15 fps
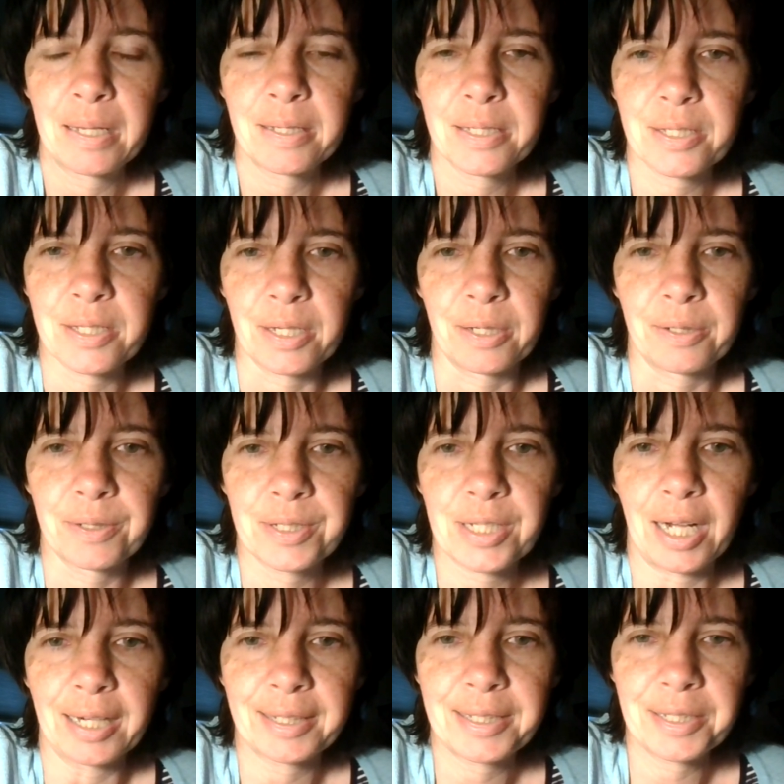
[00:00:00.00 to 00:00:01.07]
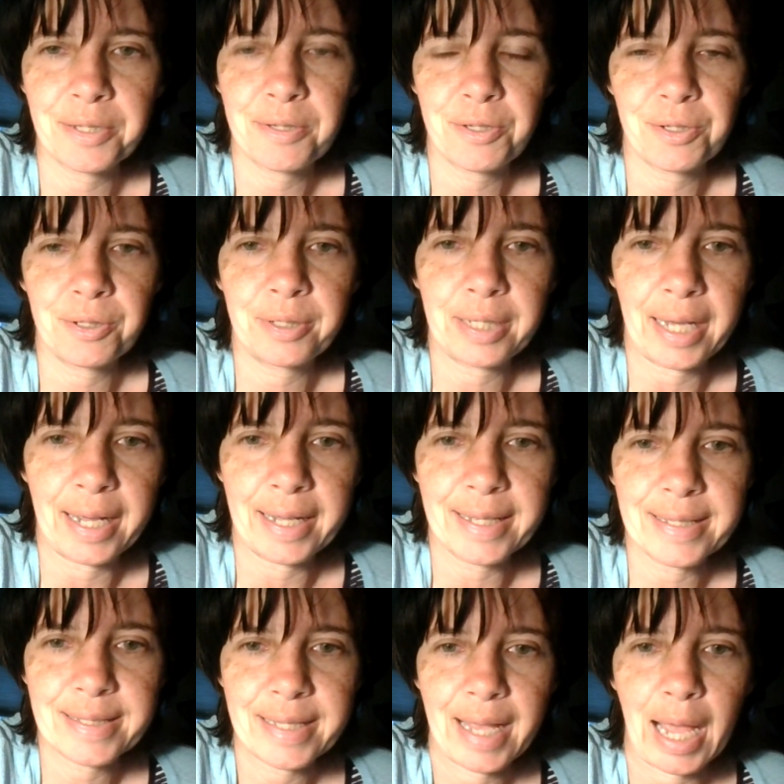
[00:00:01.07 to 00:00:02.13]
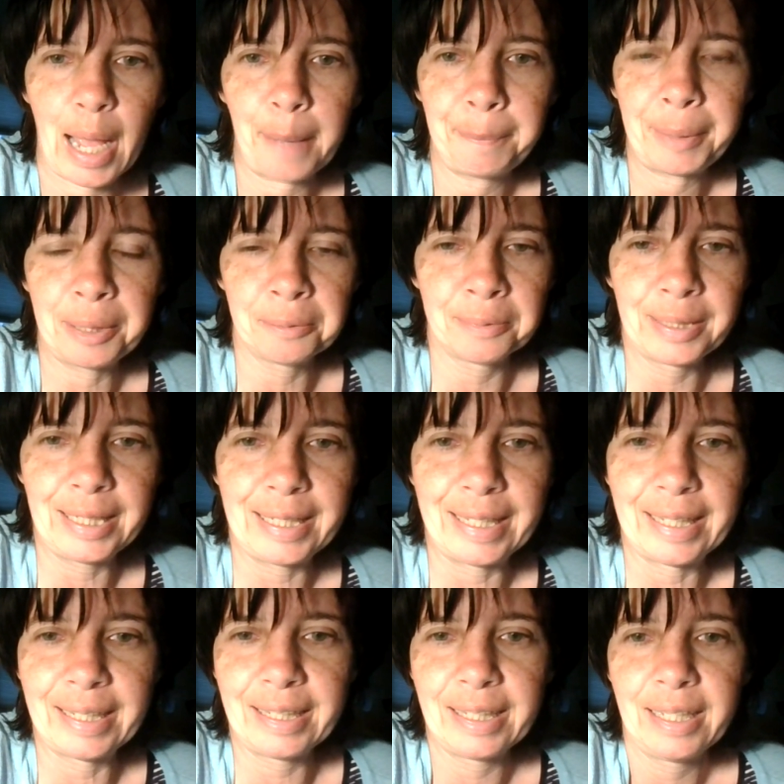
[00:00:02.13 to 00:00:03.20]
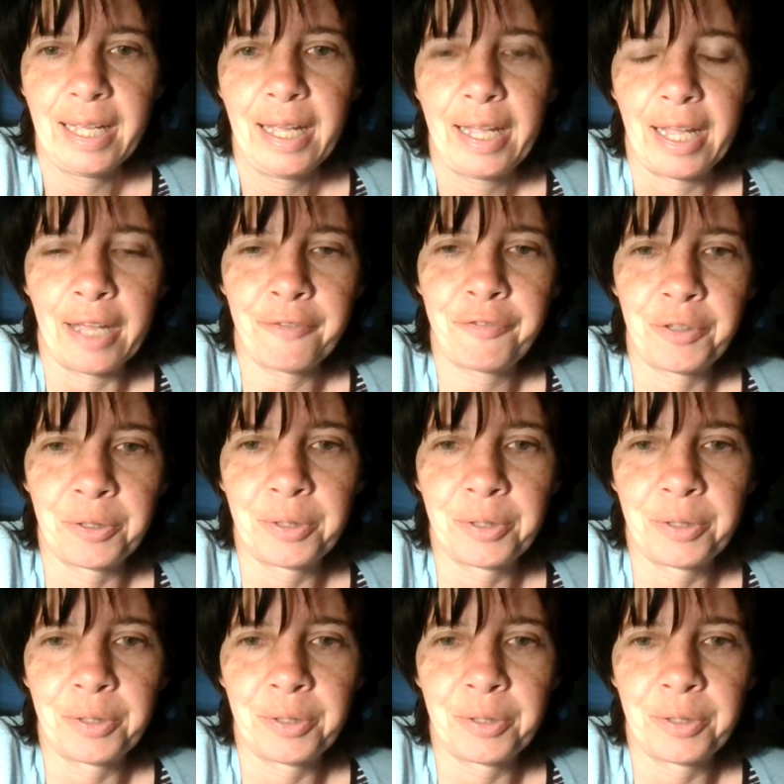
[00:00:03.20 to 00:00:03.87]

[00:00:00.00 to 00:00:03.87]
So talk to you soon, guys. Happy reading. If you